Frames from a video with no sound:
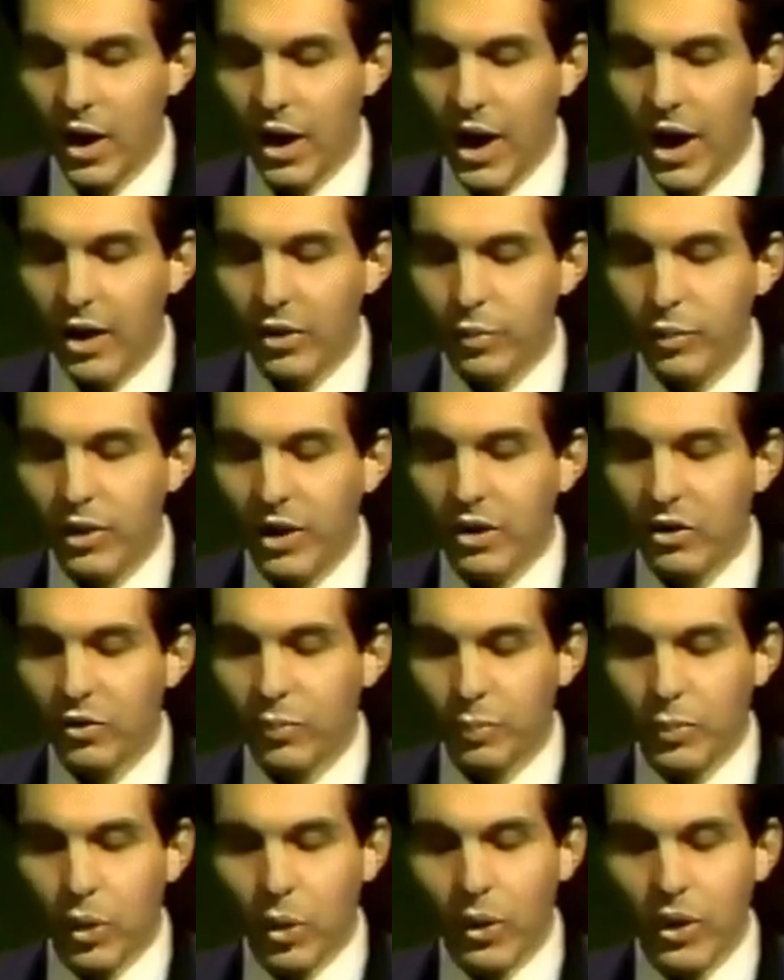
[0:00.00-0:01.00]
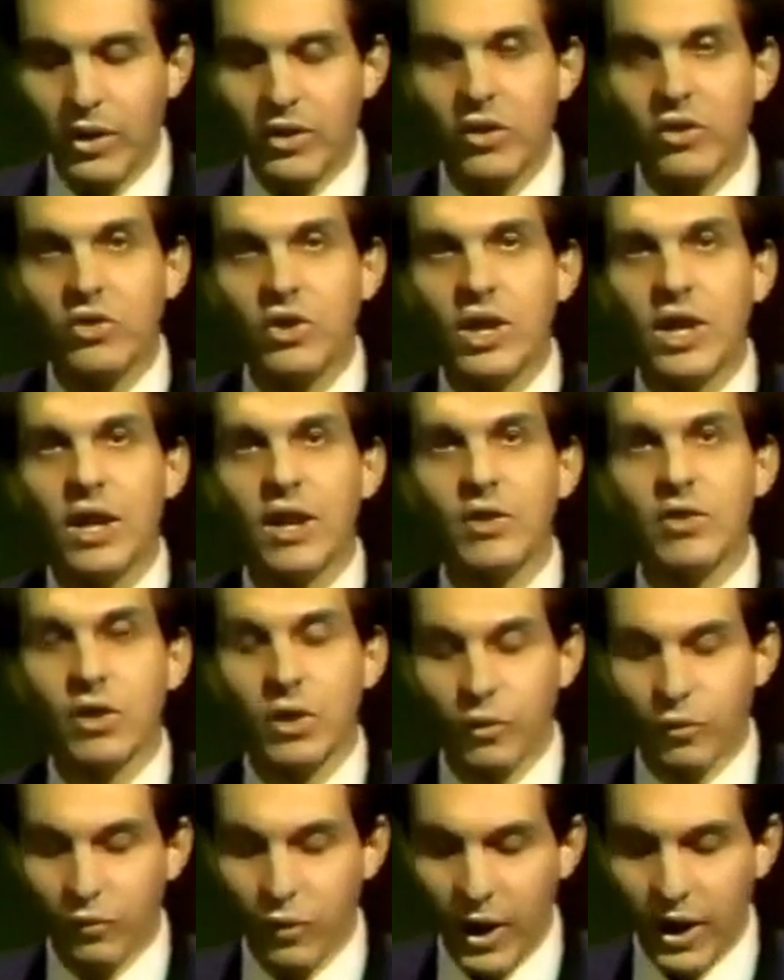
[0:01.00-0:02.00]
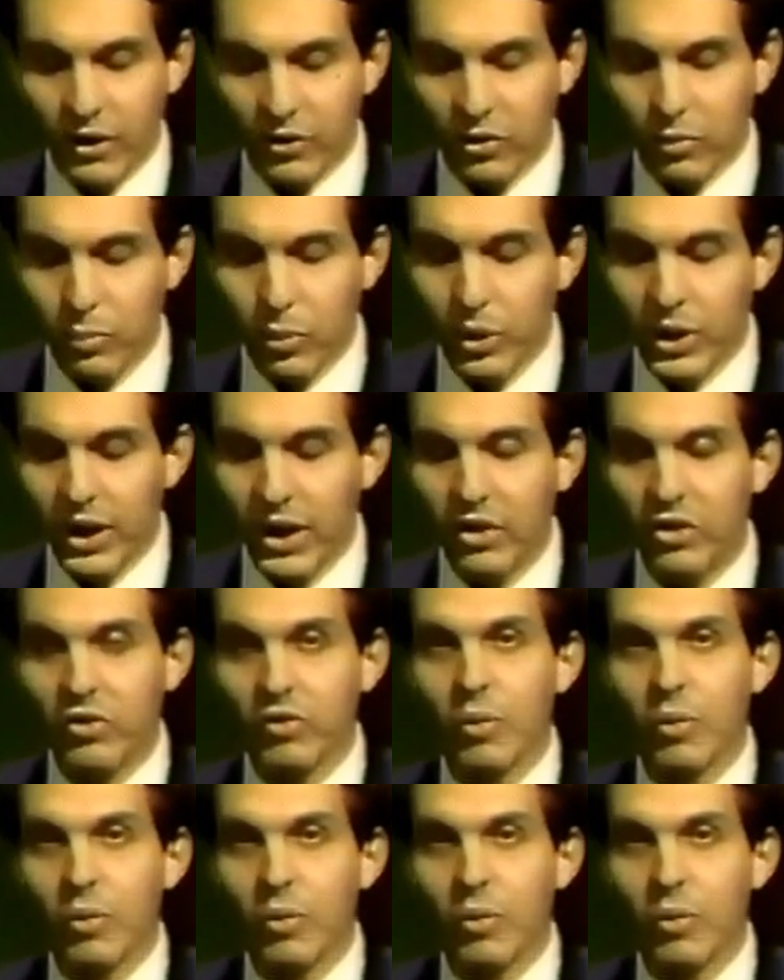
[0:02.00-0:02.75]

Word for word: as we explore a disease that affects millions of